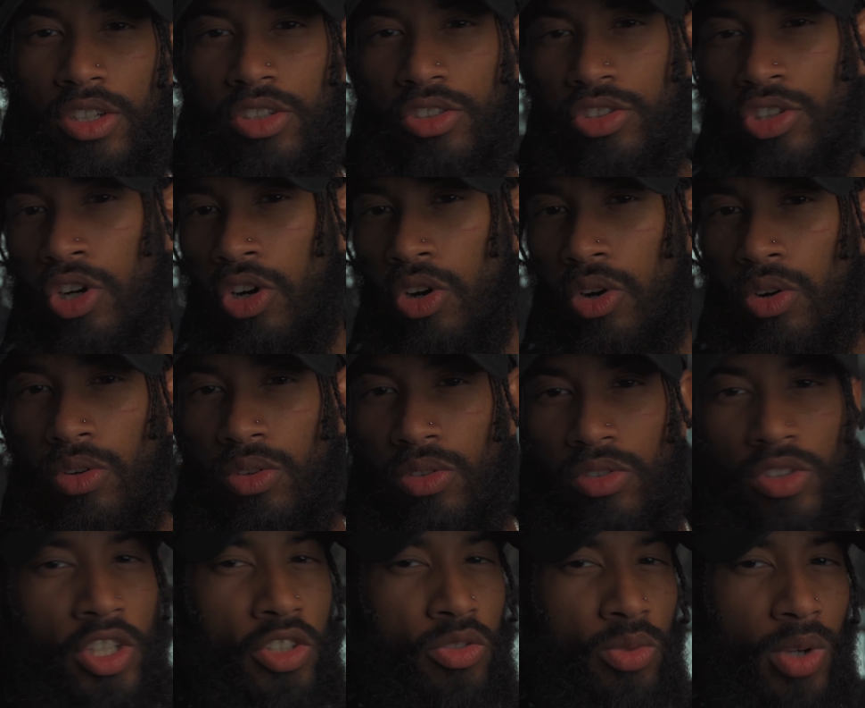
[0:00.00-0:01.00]
So
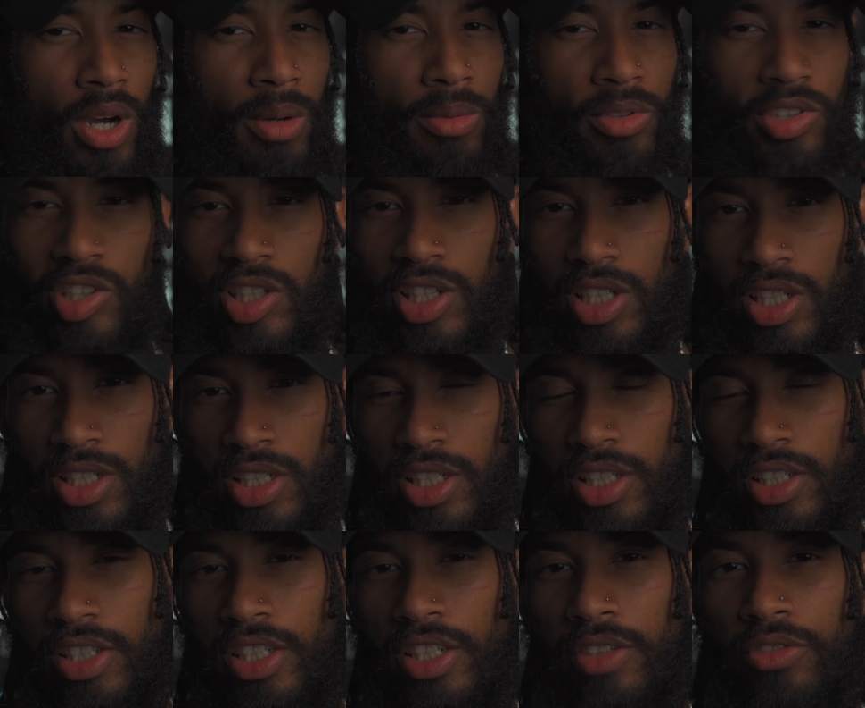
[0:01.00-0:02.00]
this is what I was saying.
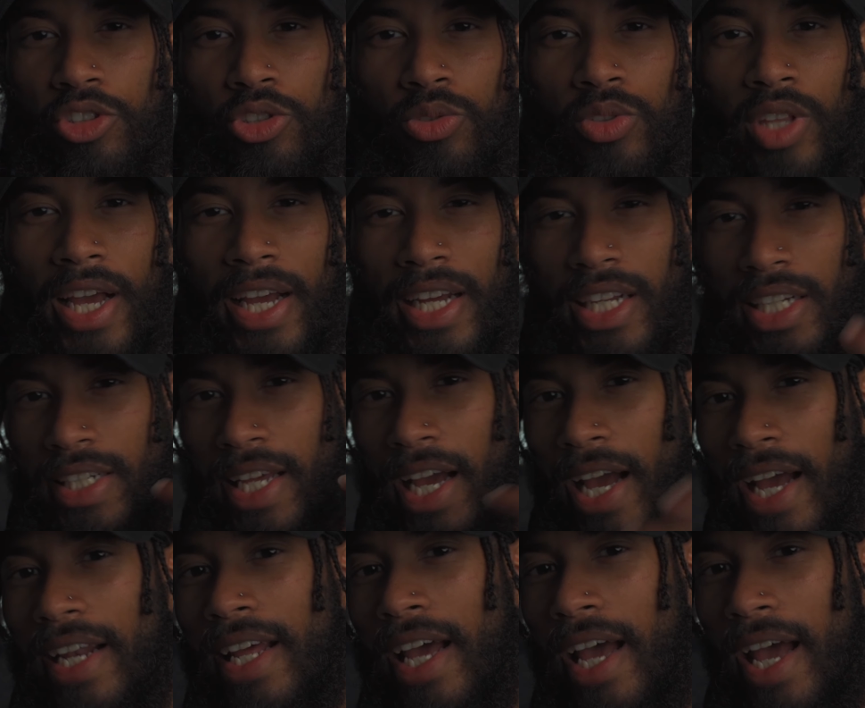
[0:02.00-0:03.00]
It gives you that
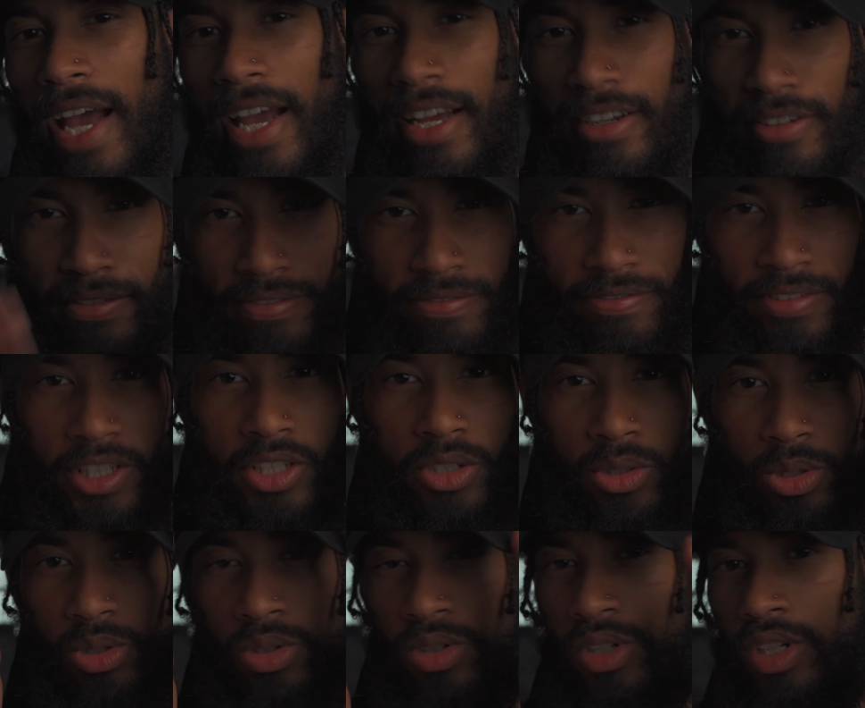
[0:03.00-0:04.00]
dad hat
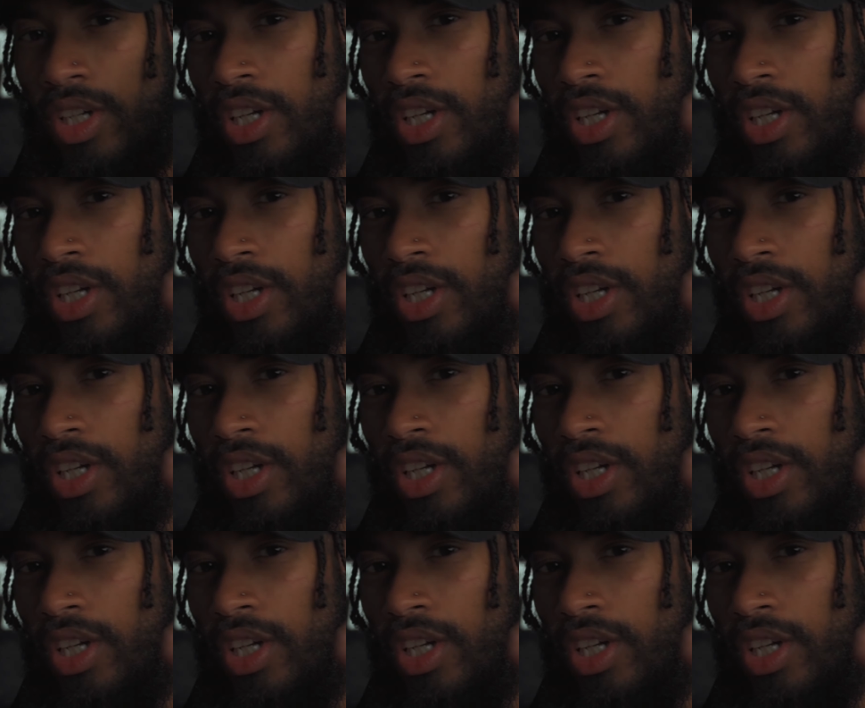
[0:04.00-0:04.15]
feel,